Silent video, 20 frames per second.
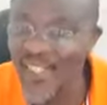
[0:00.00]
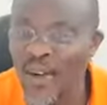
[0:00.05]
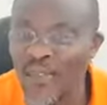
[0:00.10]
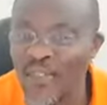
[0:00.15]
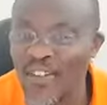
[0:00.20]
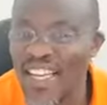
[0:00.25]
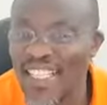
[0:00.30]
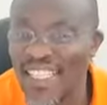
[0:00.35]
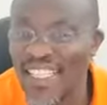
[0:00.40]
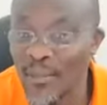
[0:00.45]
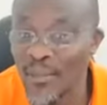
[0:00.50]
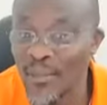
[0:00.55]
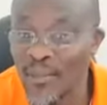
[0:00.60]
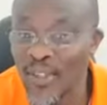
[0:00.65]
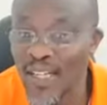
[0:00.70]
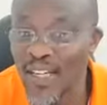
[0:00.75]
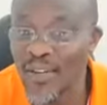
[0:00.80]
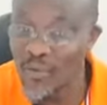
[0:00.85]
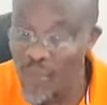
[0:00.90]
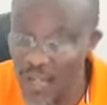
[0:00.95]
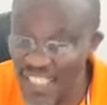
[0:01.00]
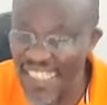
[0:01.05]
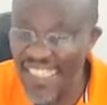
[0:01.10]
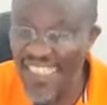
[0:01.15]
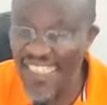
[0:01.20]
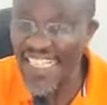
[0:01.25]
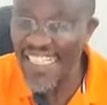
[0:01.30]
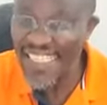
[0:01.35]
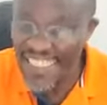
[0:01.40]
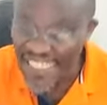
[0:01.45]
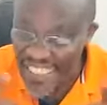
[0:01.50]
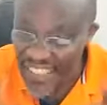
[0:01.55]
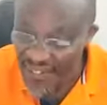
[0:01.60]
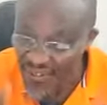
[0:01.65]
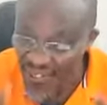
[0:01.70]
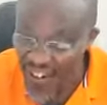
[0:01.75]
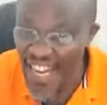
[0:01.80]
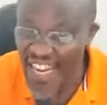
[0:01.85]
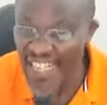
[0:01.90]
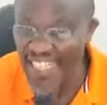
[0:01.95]
of Adam today, which is the
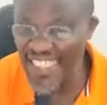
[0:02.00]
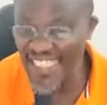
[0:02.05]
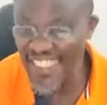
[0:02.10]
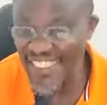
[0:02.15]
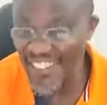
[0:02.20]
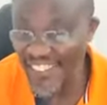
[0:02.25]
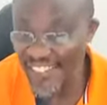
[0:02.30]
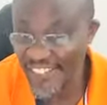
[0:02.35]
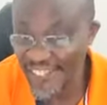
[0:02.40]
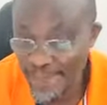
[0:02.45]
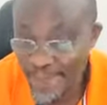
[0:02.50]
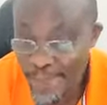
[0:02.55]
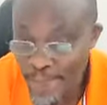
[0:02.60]
divine riches.